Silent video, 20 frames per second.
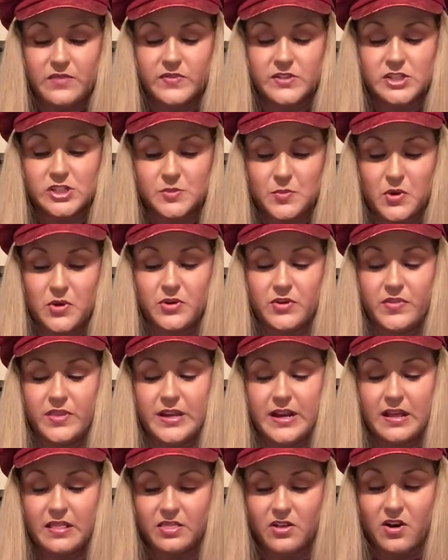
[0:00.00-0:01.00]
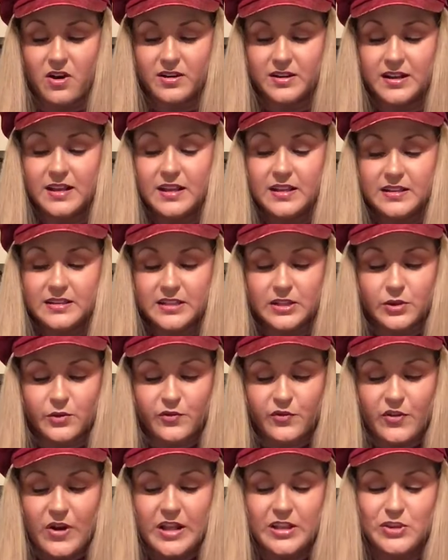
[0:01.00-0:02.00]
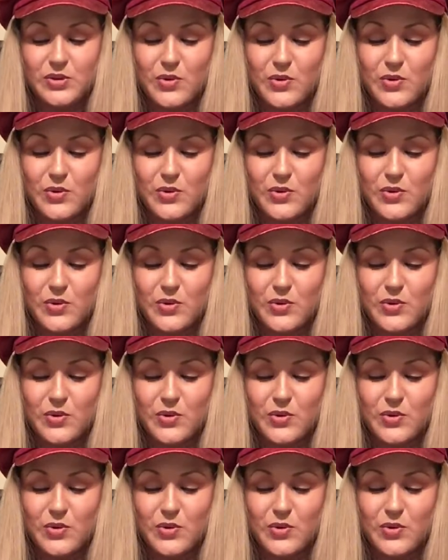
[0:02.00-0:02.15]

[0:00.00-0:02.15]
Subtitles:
smarter than I thought. Little friend,